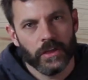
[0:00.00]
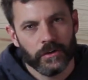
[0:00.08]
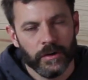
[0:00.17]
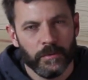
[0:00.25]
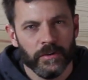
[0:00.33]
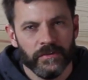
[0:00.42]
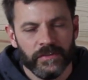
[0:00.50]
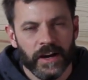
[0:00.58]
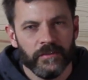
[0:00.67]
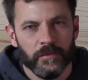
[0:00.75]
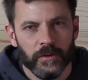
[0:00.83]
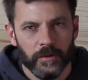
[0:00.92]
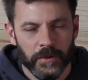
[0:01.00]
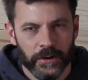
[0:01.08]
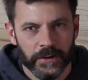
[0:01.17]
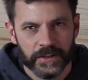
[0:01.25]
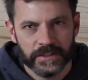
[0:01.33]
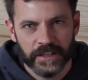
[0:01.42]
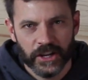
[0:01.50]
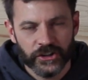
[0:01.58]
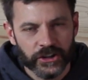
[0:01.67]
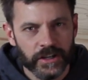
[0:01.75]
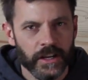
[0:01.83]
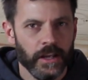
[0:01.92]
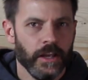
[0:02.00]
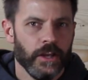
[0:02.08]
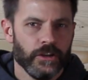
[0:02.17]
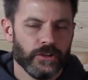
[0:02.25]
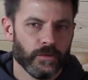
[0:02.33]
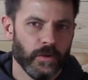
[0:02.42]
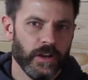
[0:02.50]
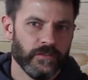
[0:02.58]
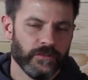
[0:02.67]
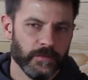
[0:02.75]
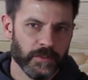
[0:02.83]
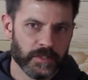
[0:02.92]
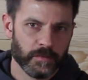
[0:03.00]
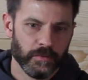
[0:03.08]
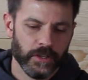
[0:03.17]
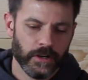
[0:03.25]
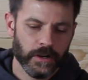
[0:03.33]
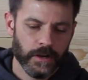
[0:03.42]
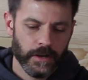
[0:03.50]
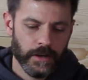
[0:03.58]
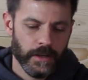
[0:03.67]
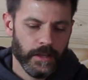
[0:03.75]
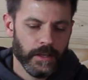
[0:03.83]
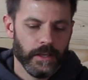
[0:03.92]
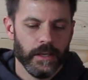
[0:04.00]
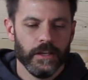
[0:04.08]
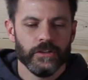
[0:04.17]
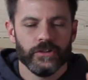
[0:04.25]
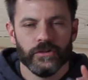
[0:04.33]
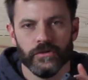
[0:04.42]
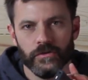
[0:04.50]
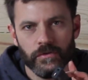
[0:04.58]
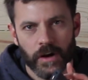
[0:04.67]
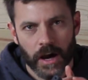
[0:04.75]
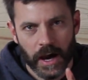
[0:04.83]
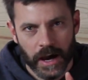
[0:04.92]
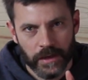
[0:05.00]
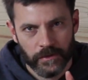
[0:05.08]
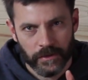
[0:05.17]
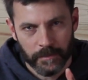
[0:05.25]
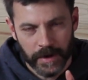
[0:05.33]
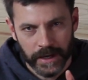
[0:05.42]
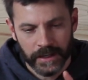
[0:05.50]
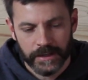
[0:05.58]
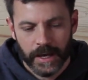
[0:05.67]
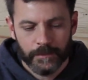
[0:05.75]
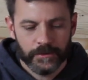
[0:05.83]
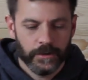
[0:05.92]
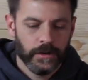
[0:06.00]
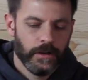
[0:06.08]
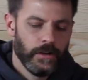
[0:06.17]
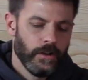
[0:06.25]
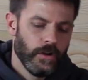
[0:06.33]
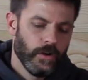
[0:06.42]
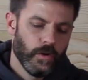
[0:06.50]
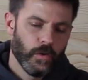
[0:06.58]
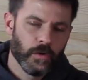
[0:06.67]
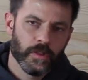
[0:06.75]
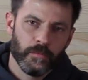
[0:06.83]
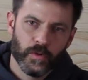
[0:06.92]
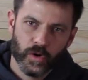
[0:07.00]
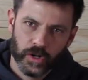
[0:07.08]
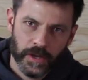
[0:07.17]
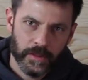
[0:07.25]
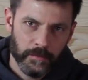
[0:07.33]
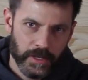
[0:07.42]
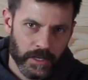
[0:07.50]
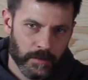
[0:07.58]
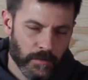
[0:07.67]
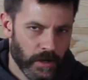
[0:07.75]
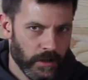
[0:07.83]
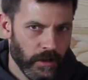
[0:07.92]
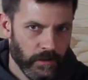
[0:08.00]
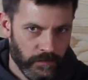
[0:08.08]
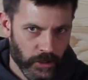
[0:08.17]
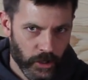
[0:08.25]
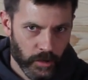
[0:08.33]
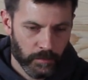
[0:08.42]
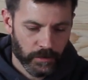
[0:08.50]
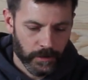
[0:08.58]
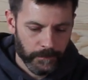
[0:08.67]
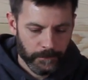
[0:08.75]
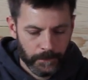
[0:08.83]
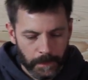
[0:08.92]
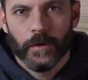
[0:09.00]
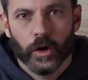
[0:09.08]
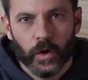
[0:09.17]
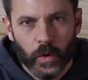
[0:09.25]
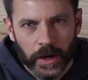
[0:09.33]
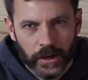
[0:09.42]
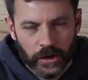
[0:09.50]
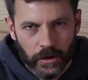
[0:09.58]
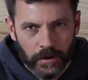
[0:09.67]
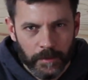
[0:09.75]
3.5mm extension to run from the splitter into either the mic adapter or the port on the media mod of the GoPro. Quick note